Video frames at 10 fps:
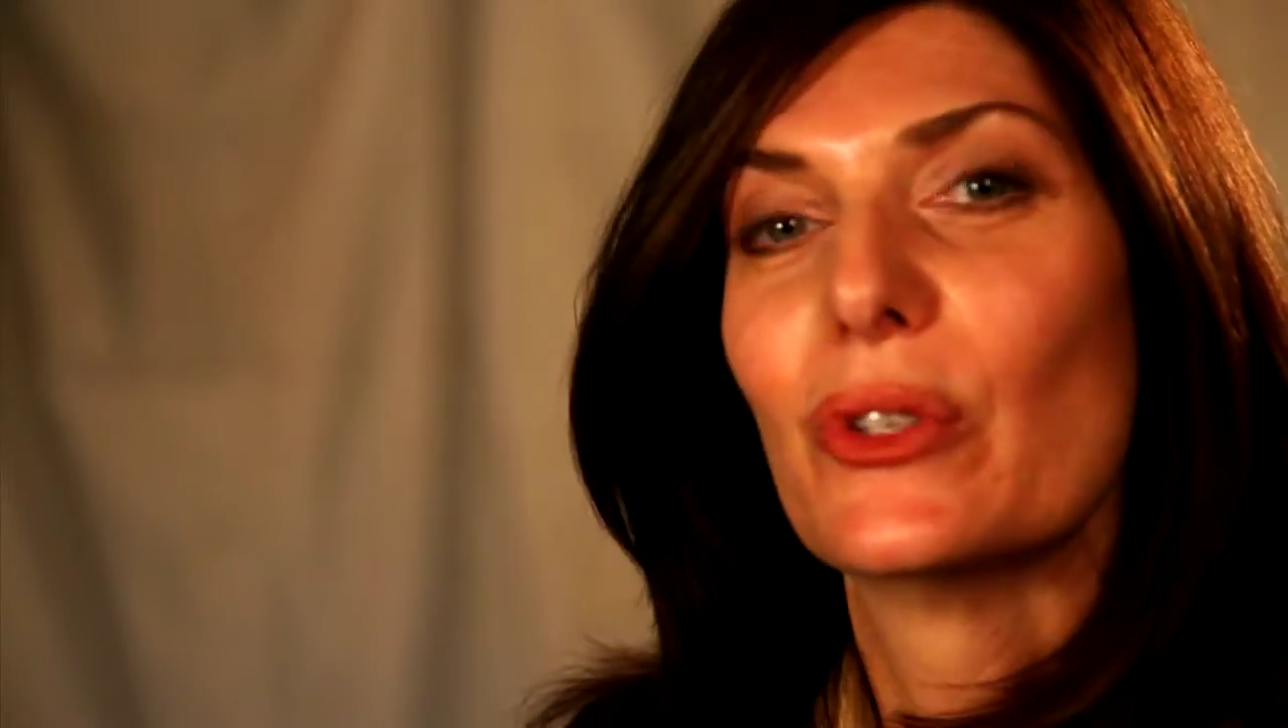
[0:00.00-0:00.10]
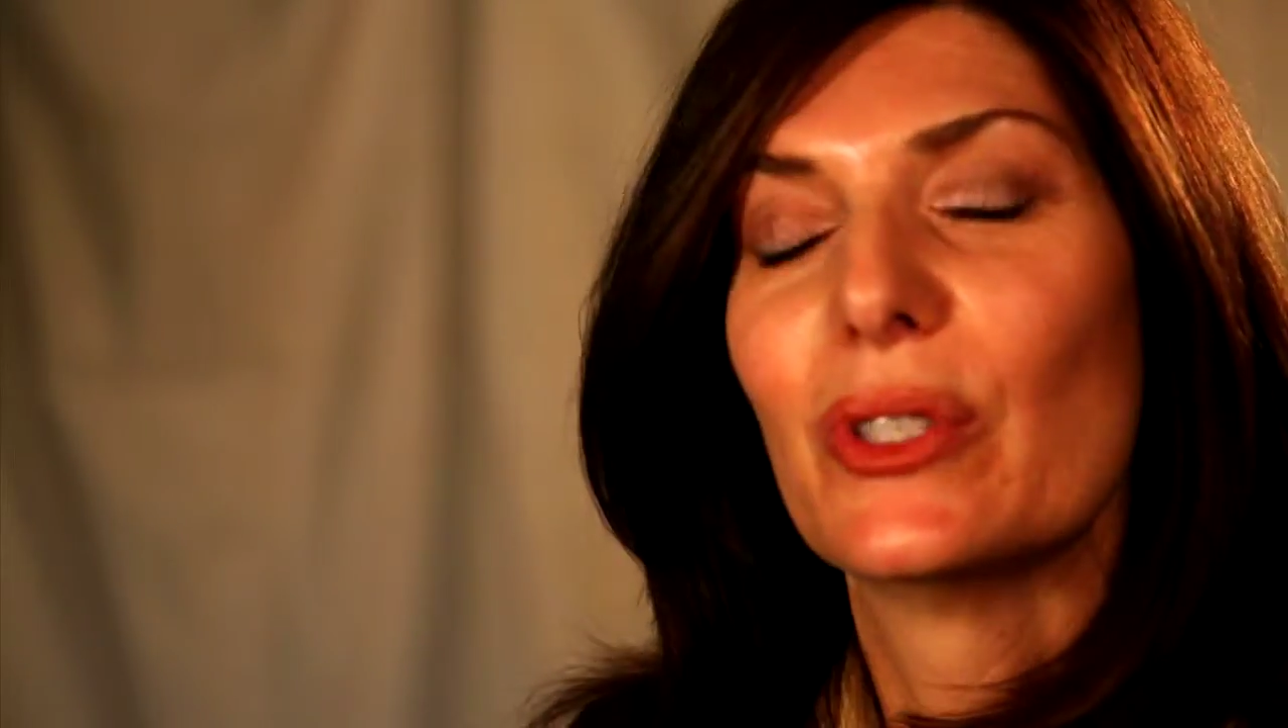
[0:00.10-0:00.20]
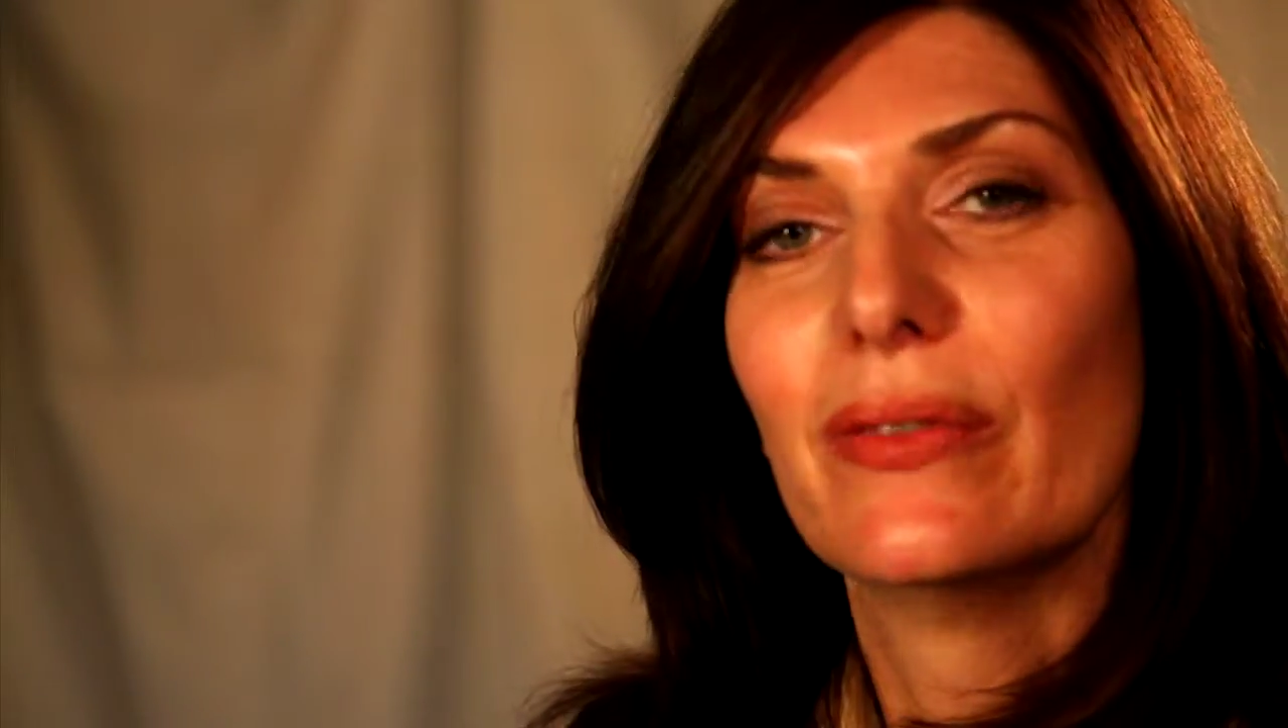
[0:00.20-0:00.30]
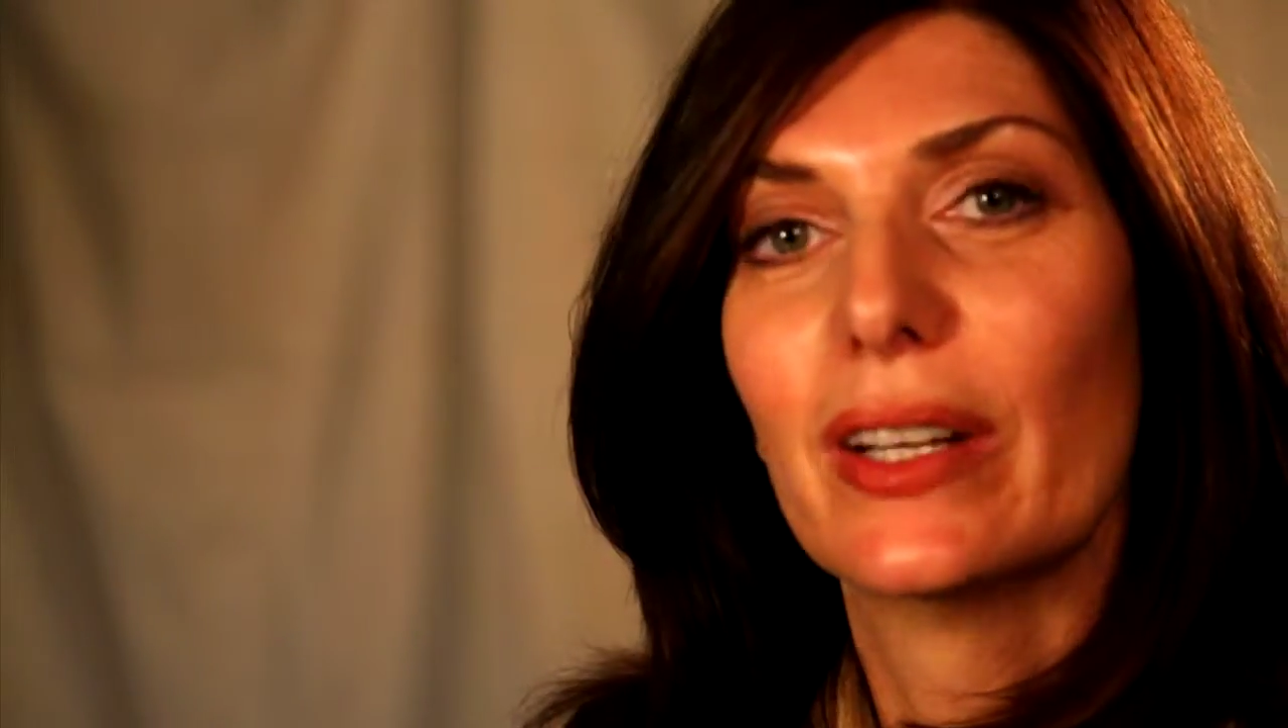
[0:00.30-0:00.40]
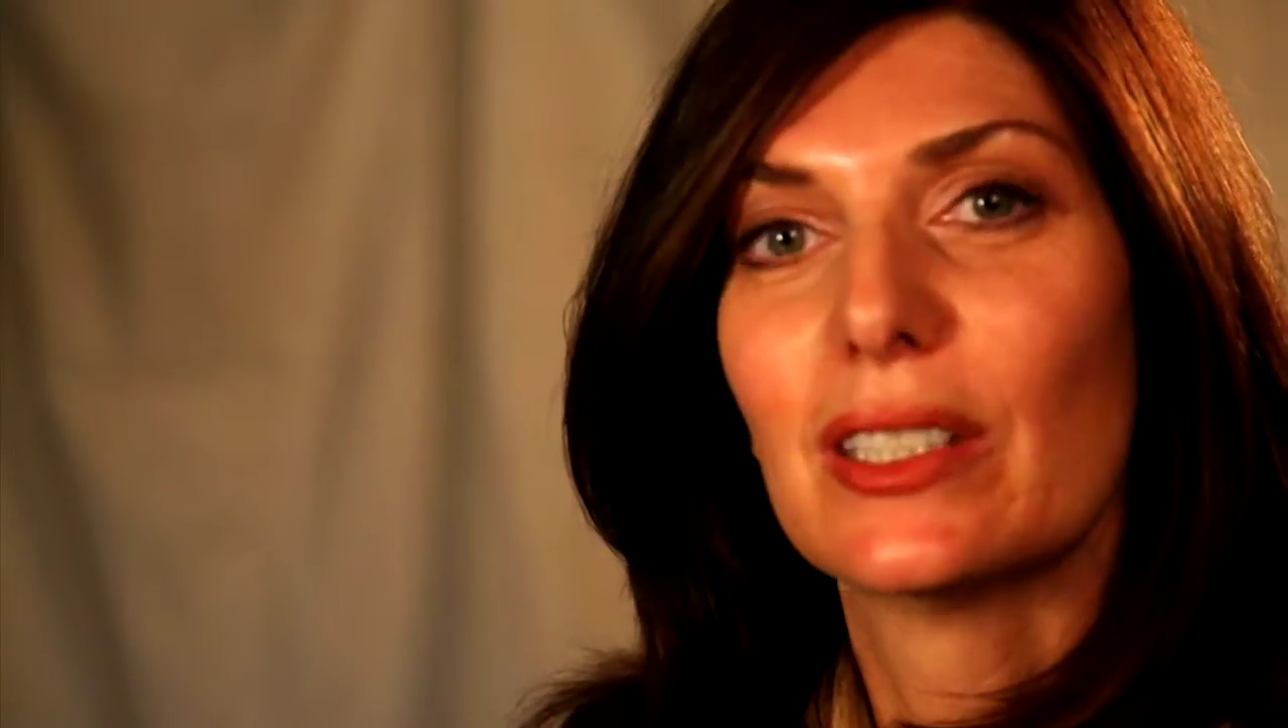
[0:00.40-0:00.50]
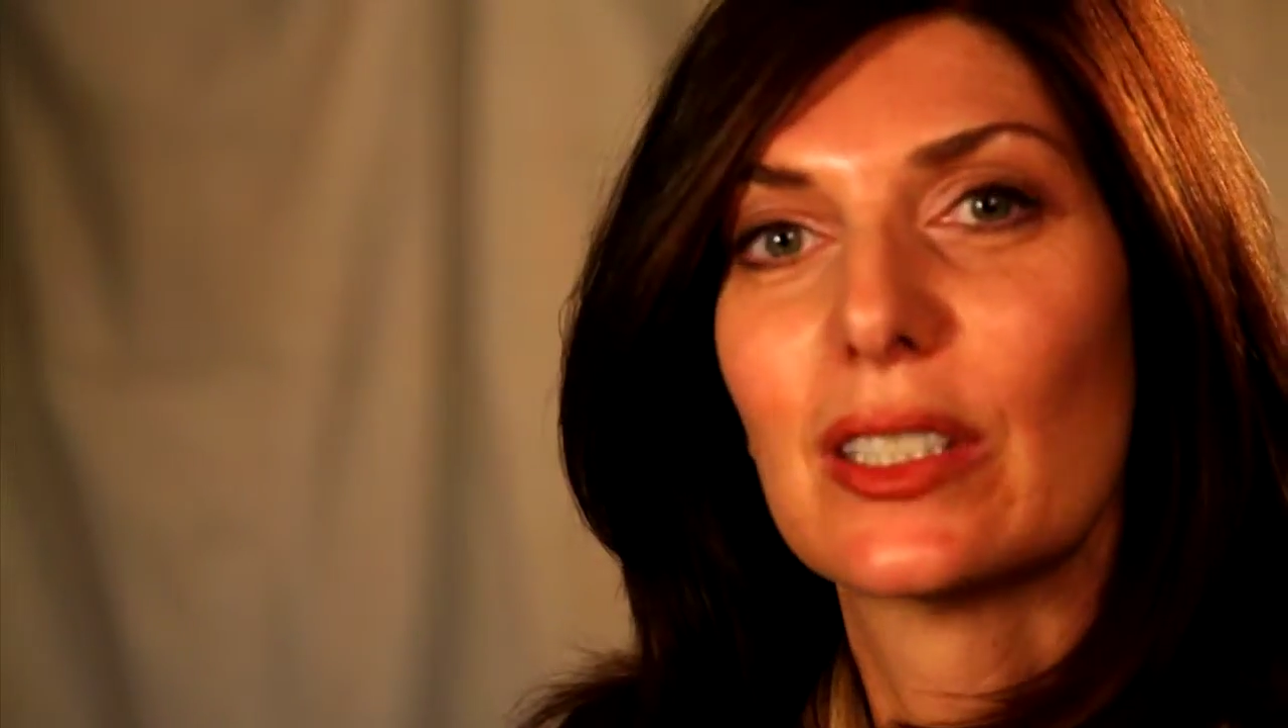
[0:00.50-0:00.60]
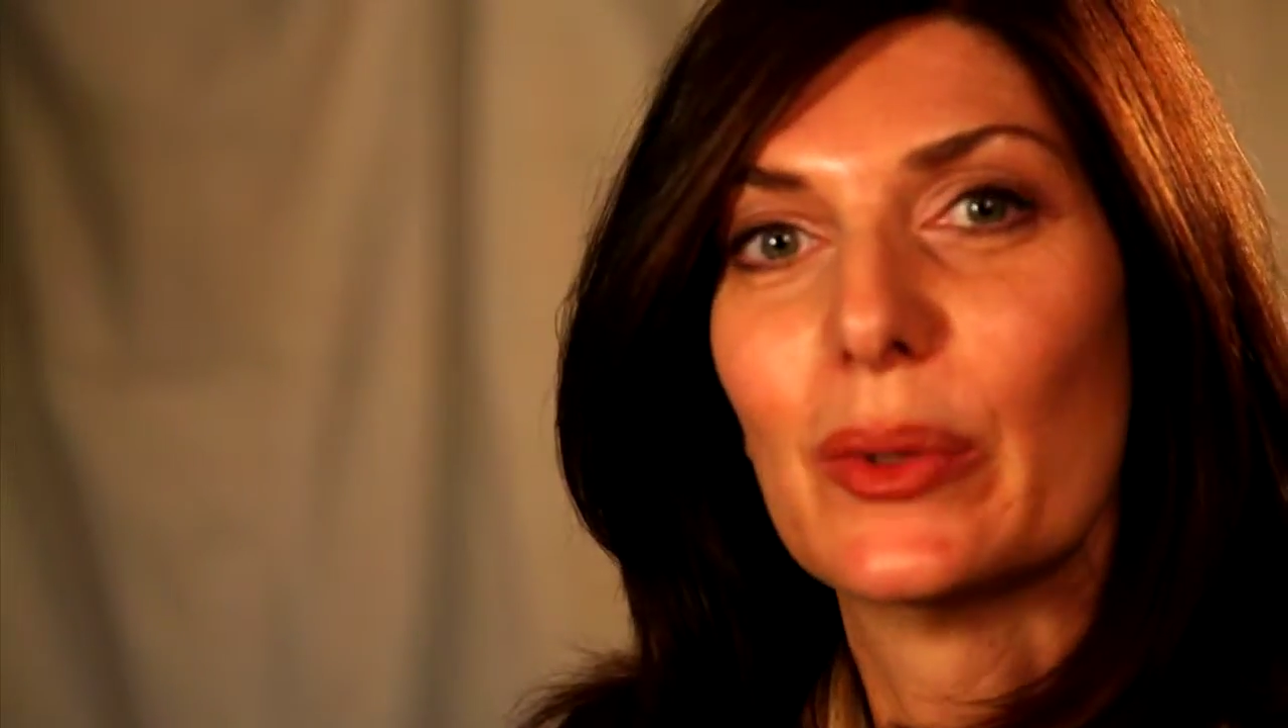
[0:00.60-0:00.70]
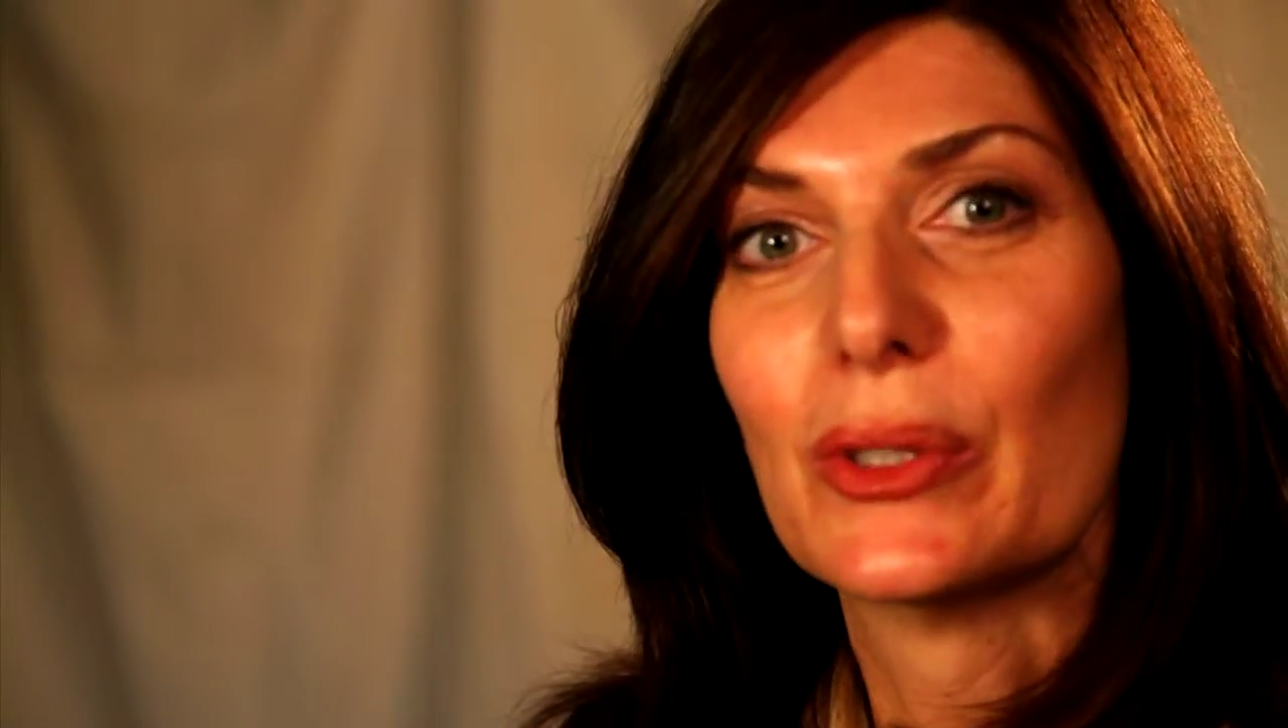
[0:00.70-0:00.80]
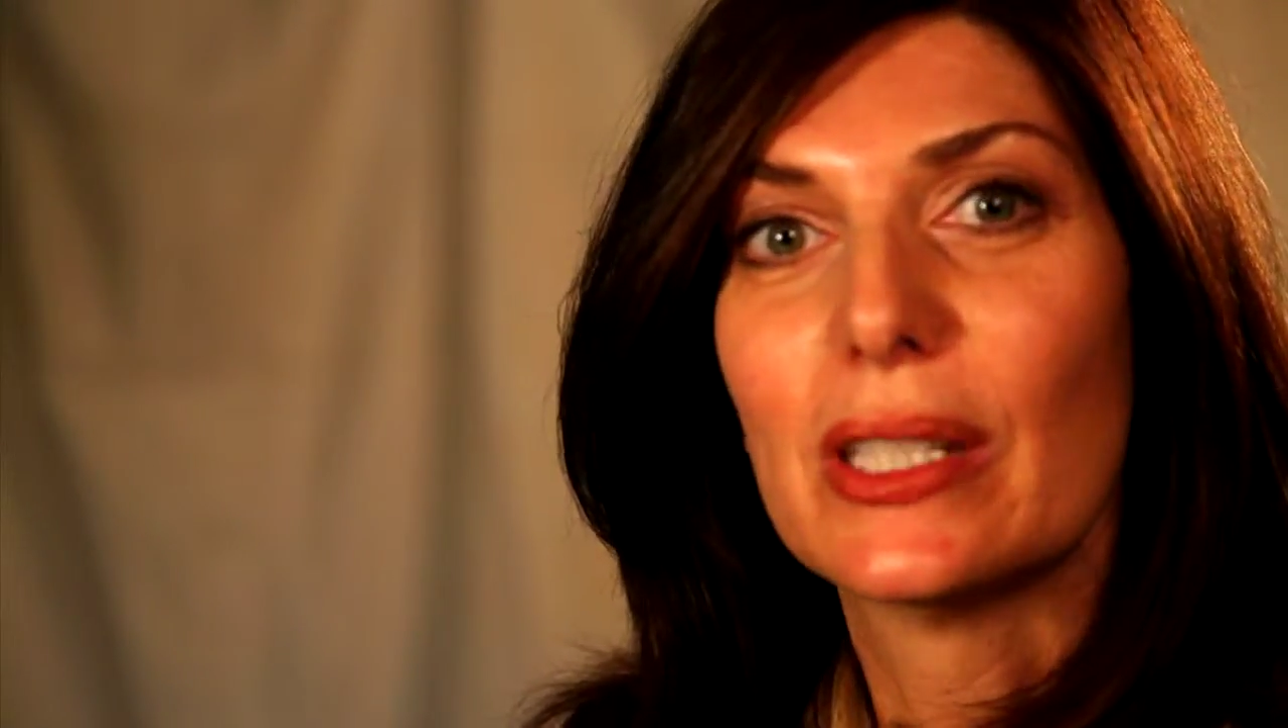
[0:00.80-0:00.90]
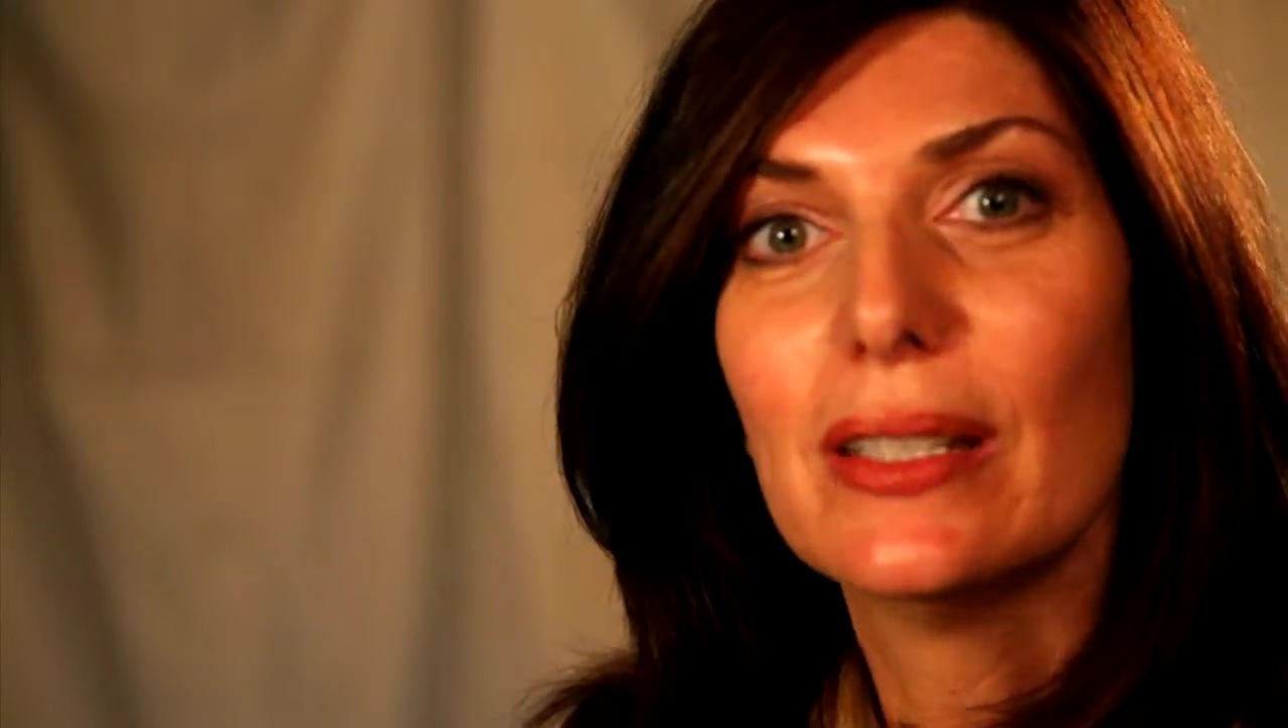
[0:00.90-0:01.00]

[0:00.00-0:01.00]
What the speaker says: fruits and vegetables